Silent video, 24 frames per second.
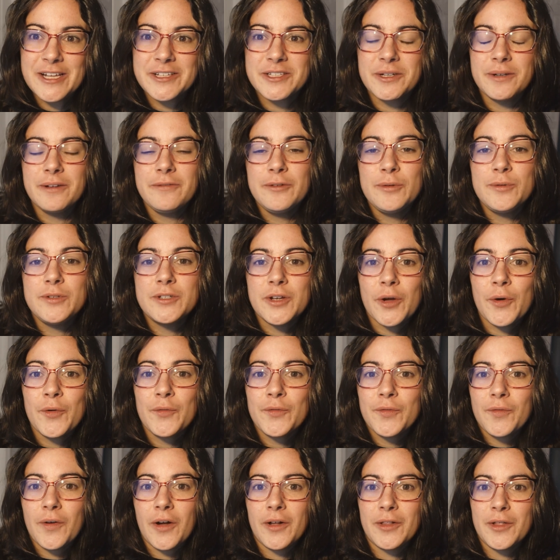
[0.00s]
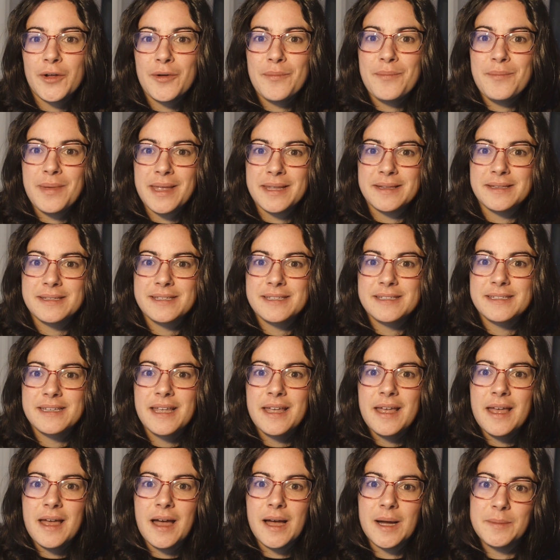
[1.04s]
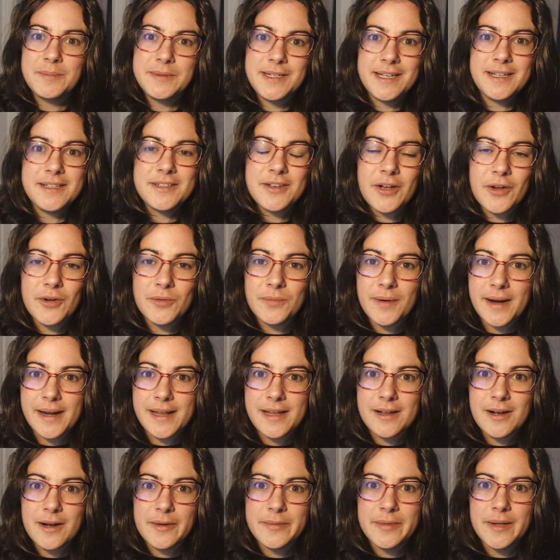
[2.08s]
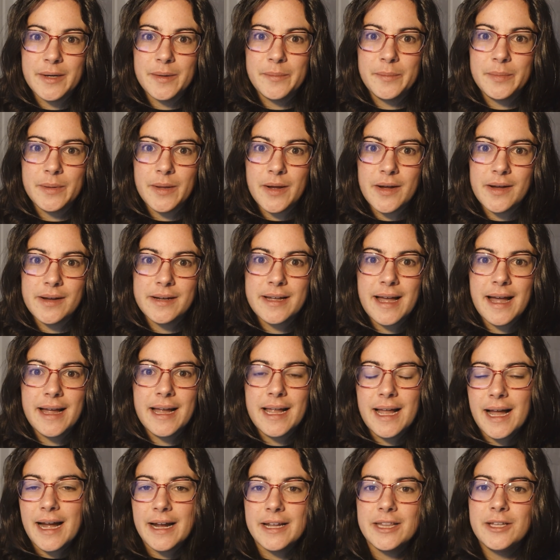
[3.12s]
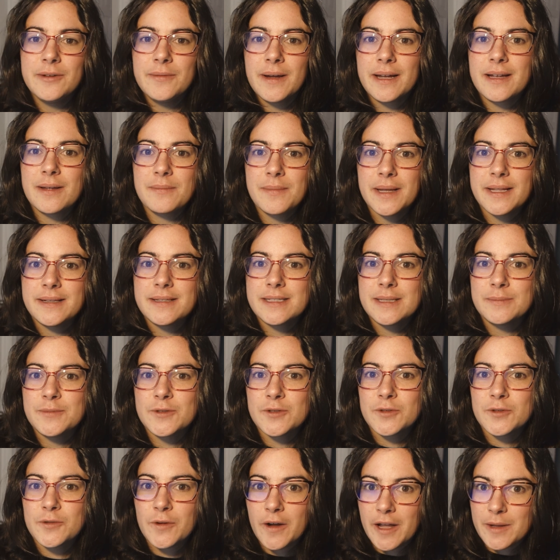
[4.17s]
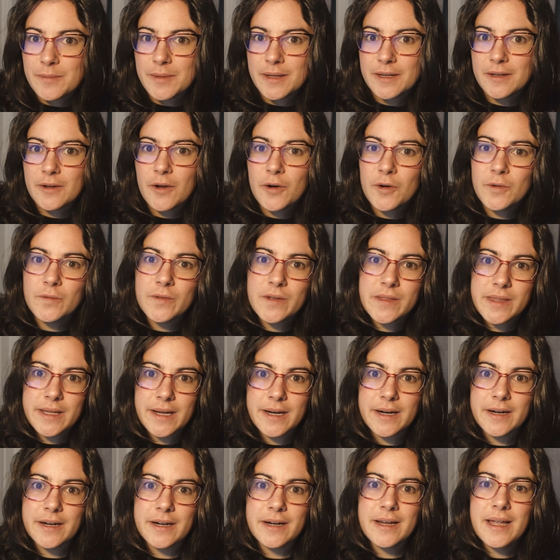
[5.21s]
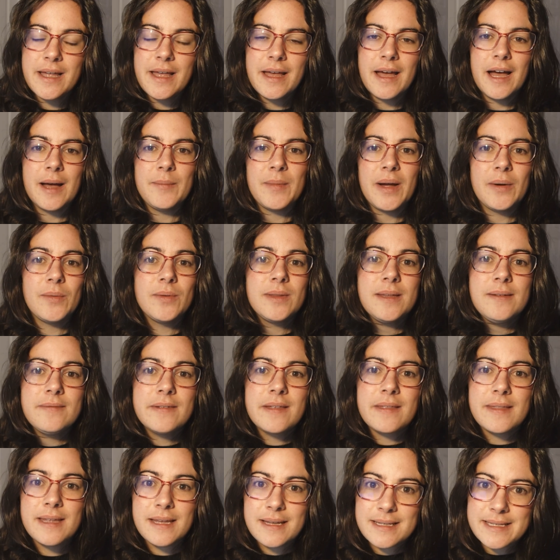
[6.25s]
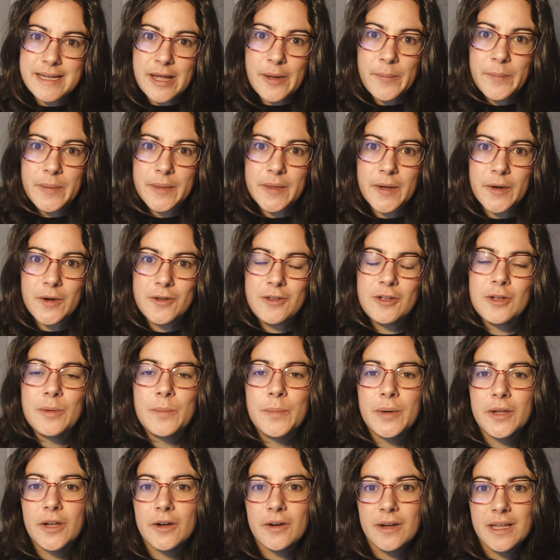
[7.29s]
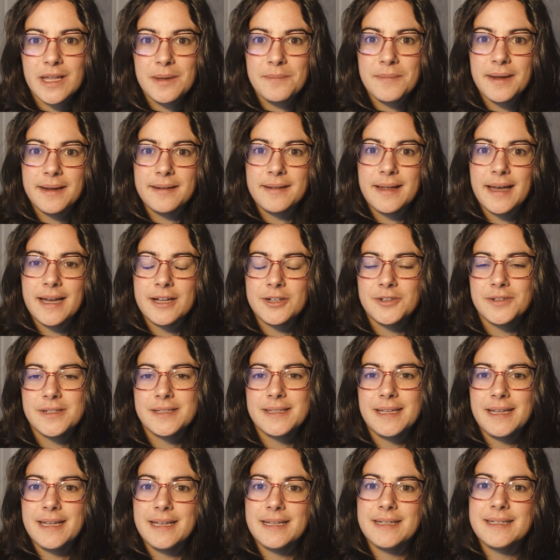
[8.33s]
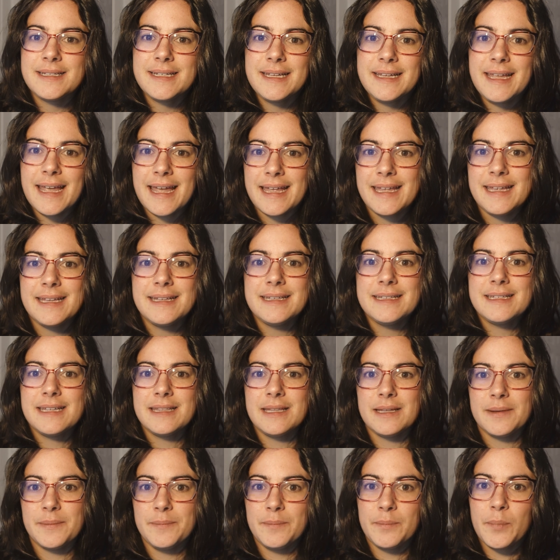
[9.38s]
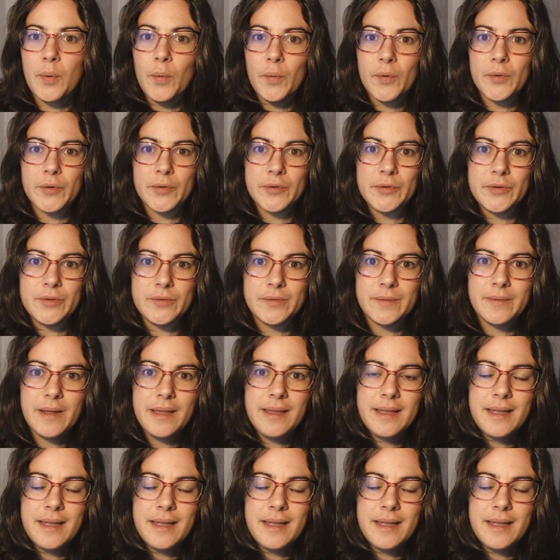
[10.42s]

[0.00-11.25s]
So if you don't follow Mint's updates already on their blog, I highly recommend subscribing over there. I will leave the link down below. You can put your email address in to get into the portal.